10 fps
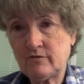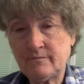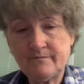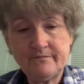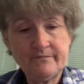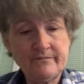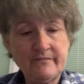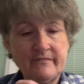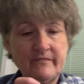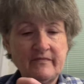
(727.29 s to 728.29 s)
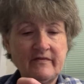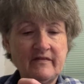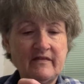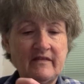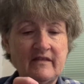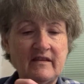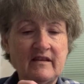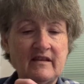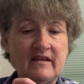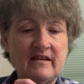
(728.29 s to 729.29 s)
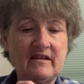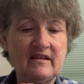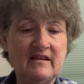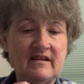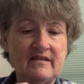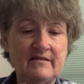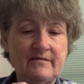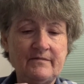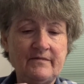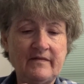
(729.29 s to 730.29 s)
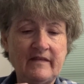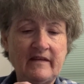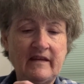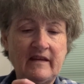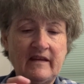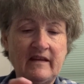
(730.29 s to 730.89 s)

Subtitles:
Nobody speaks.